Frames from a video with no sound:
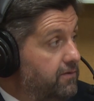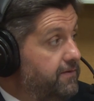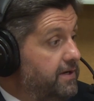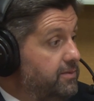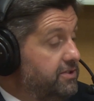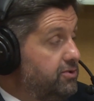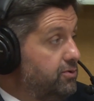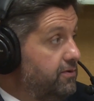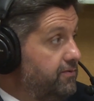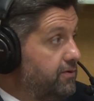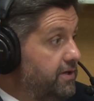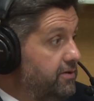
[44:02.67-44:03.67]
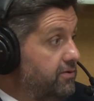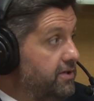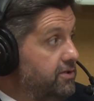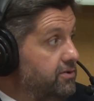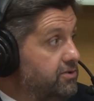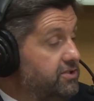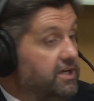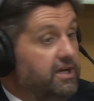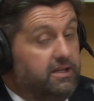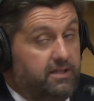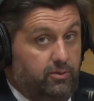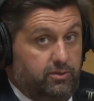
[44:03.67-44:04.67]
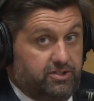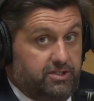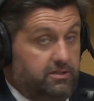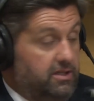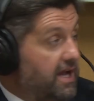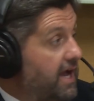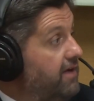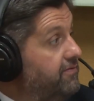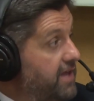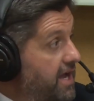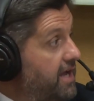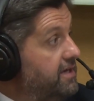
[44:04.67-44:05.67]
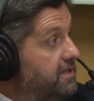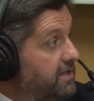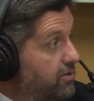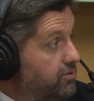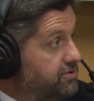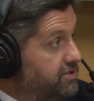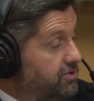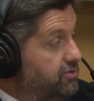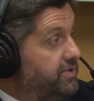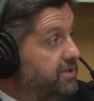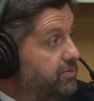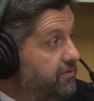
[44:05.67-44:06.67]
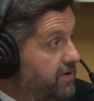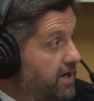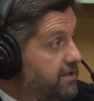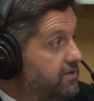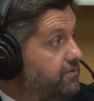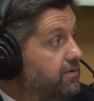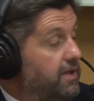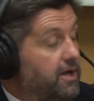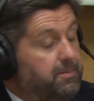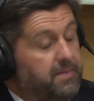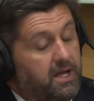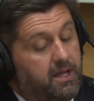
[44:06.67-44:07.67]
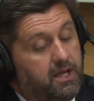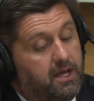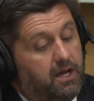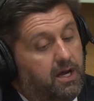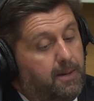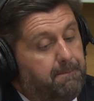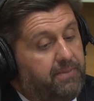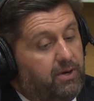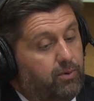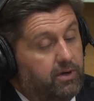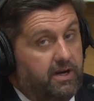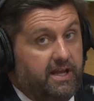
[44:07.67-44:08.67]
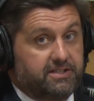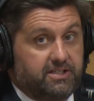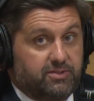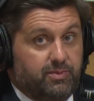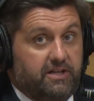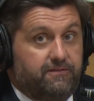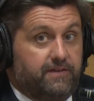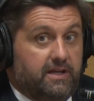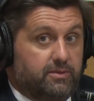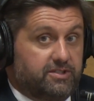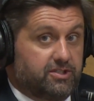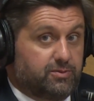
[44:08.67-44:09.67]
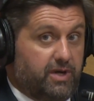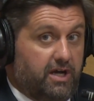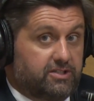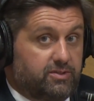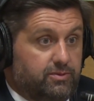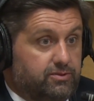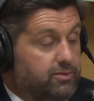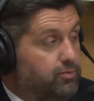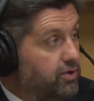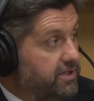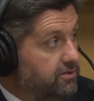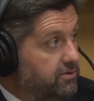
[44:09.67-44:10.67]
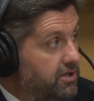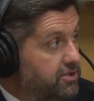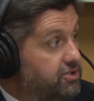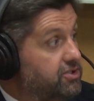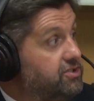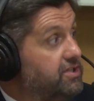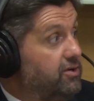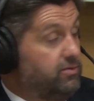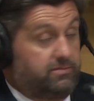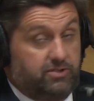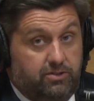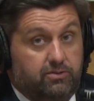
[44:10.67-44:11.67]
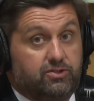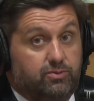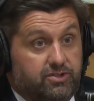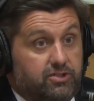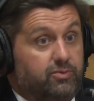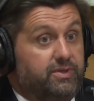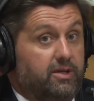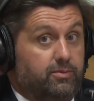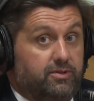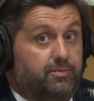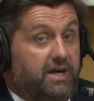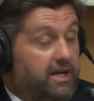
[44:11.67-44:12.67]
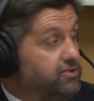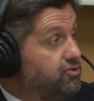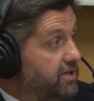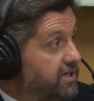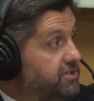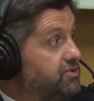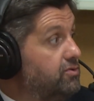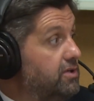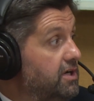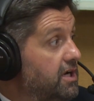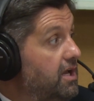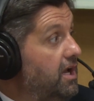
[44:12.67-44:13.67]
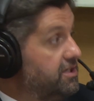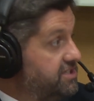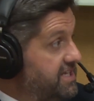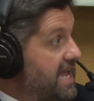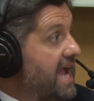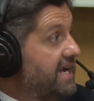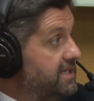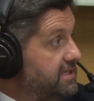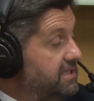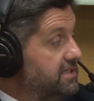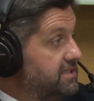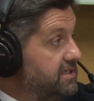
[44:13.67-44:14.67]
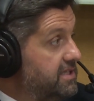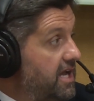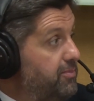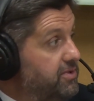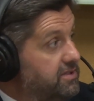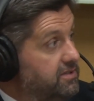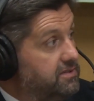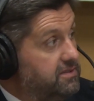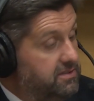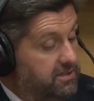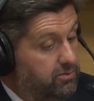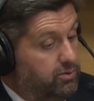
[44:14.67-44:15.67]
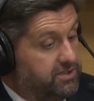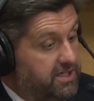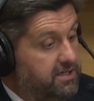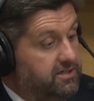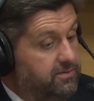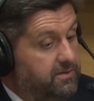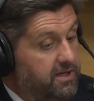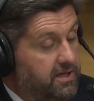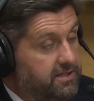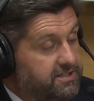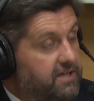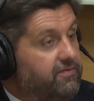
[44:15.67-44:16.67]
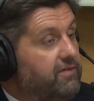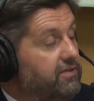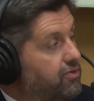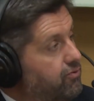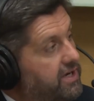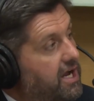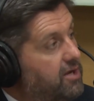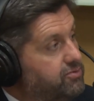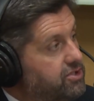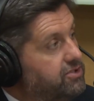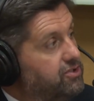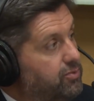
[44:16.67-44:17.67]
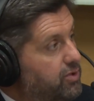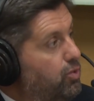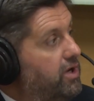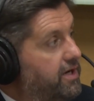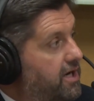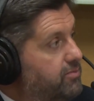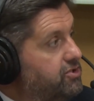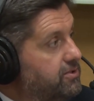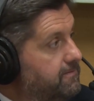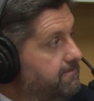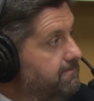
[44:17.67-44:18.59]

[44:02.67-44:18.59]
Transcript: families who are free and reduced, they will still have that. That will still be provided for them. But we're going to ask as many families as possible to bring their lunches. Students will still be able to buy drinks or a snack and things like that, but there will tend to, instead of having 3 options, there'll be 1 option.